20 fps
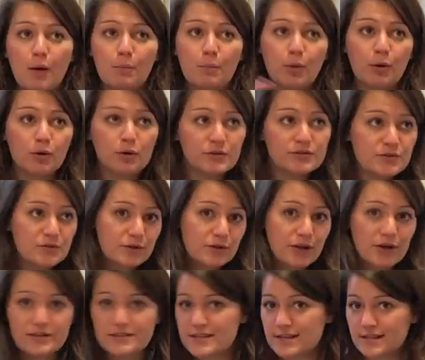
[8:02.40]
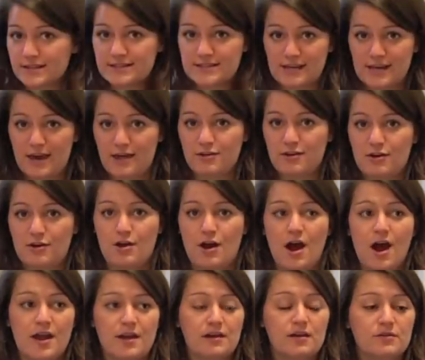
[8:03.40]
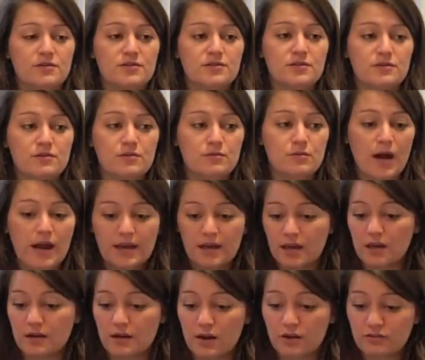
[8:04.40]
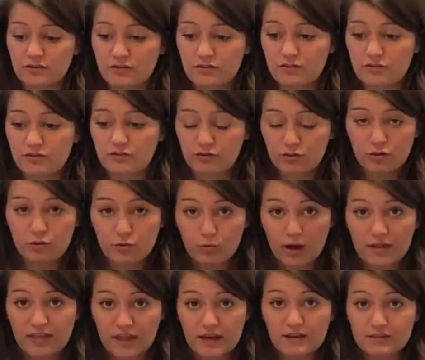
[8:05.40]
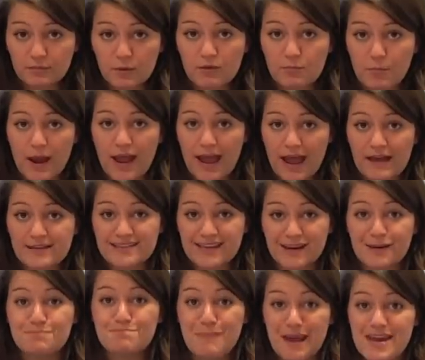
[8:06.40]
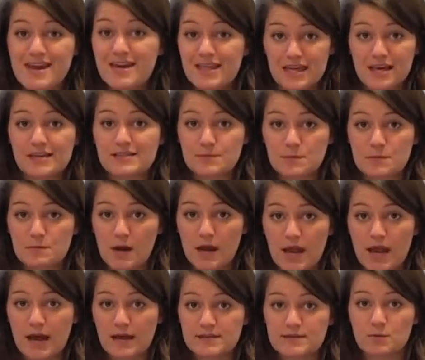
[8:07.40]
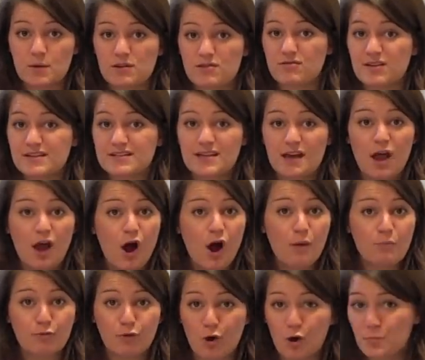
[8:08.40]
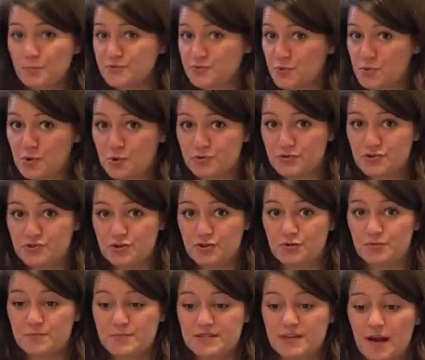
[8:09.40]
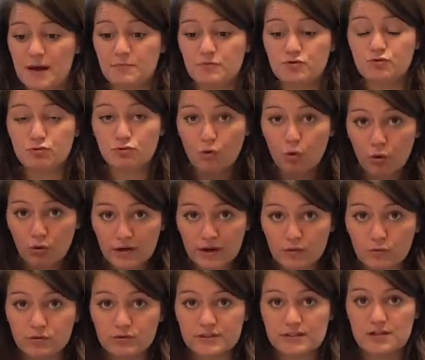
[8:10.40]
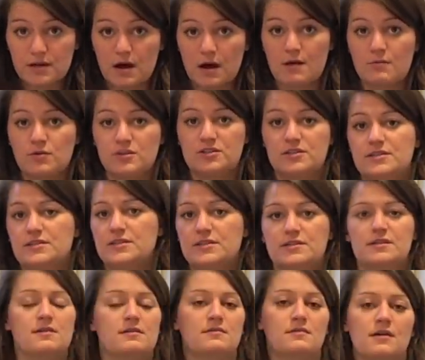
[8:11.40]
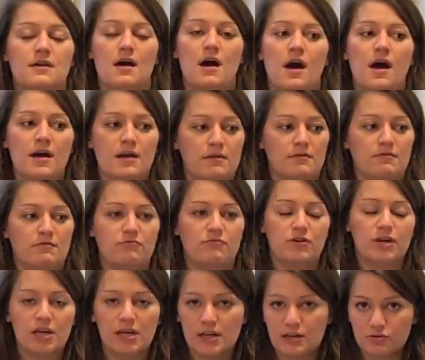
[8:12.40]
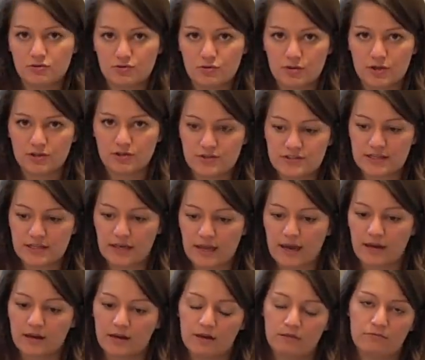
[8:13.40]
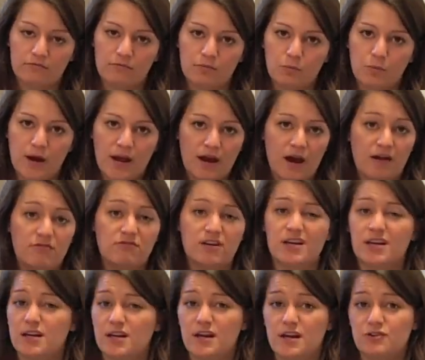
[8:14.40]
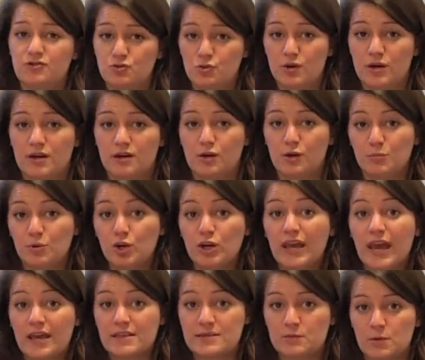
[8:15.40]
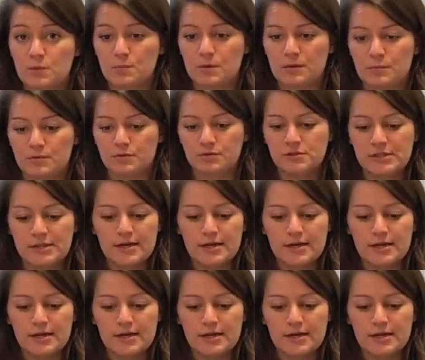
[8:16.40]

pulls all those things together. I can do things with my hands. I can make things with my hands, whether it's props or costumes. I'm drawing all the time, which is a skill that I really enjoy using and a way I really enjoy communicating with people.